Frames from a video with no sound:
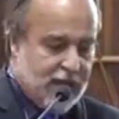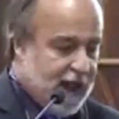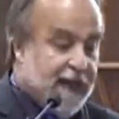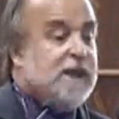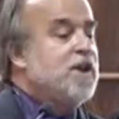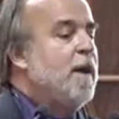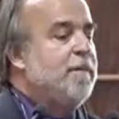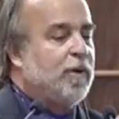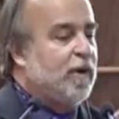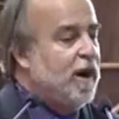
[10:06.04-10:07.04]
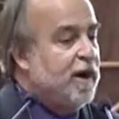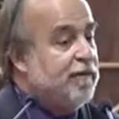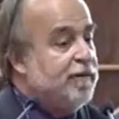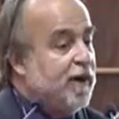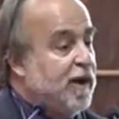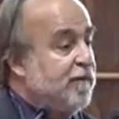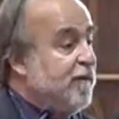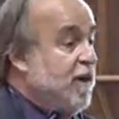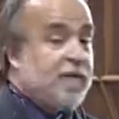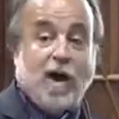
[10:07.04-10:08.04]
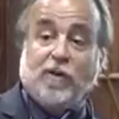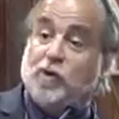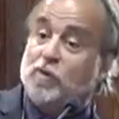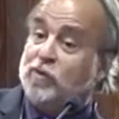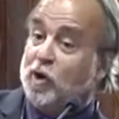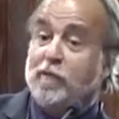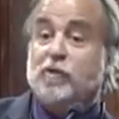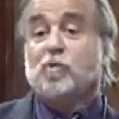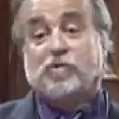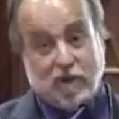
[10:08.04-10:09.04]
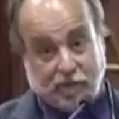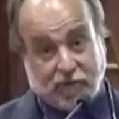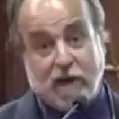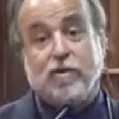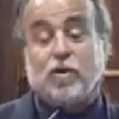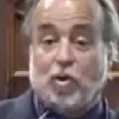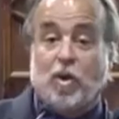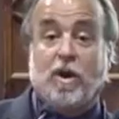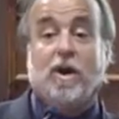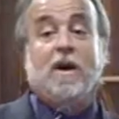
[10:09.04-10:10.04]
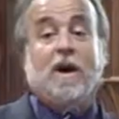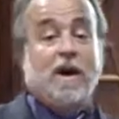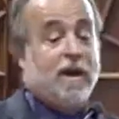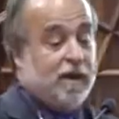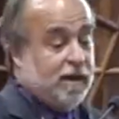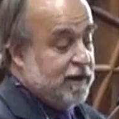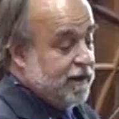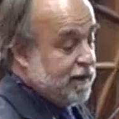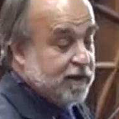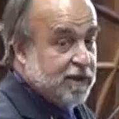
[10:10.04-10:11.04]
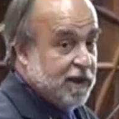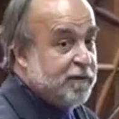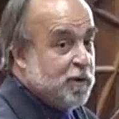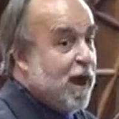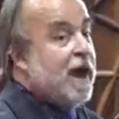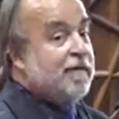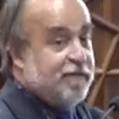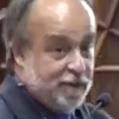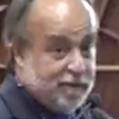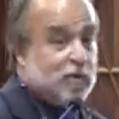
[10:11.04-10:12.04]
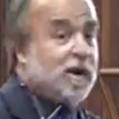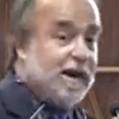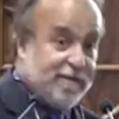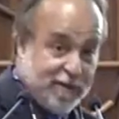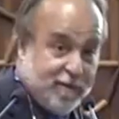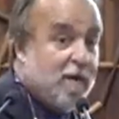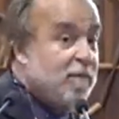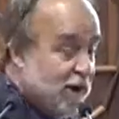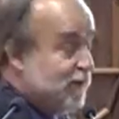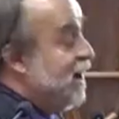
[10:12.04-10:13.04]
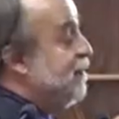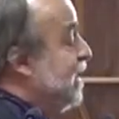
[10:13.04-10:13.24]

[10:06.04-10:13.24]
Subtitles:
any number of household servants, which in upstate New York, if you have them on a part-time